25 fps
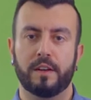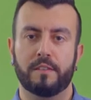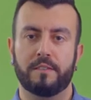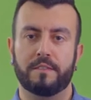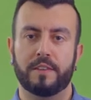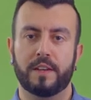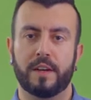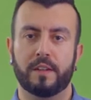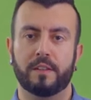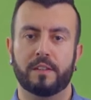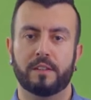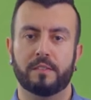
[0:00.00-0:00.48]
I
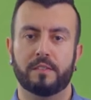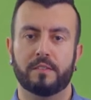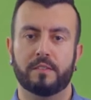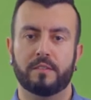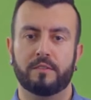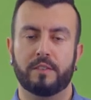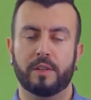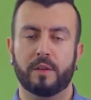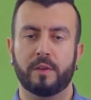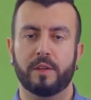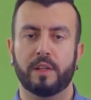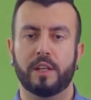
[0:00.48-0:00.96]
found it
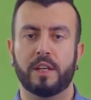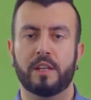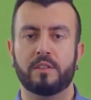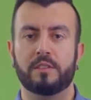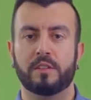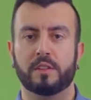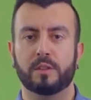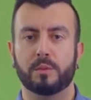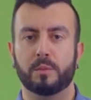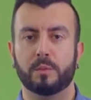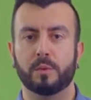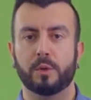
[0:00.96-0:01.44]
very
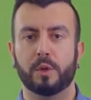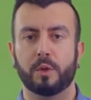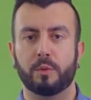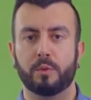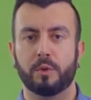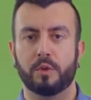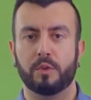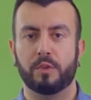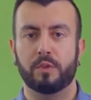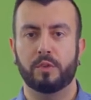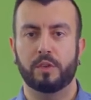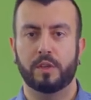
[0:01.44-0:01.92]
easy to work
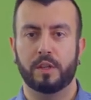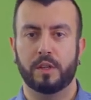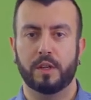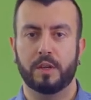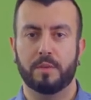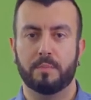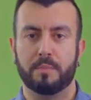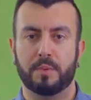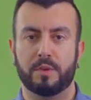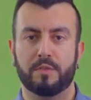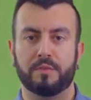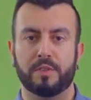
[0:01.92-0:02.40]
with
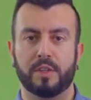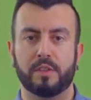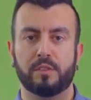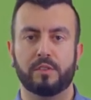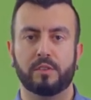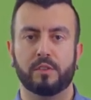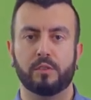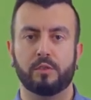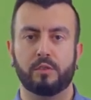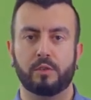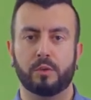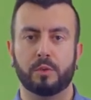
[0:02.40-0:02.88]

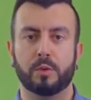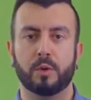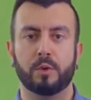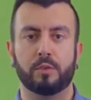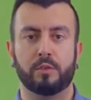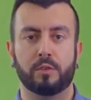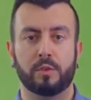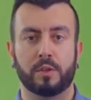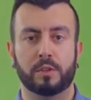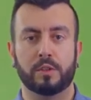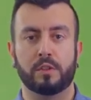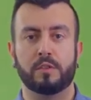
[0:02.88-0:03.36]
professors who
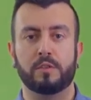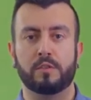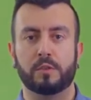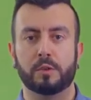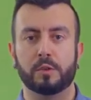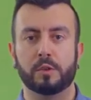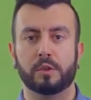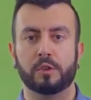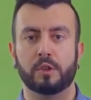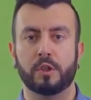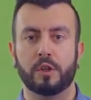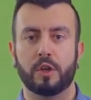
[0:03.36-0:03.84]
also
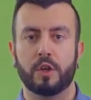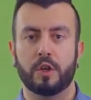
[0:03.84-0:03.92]
understood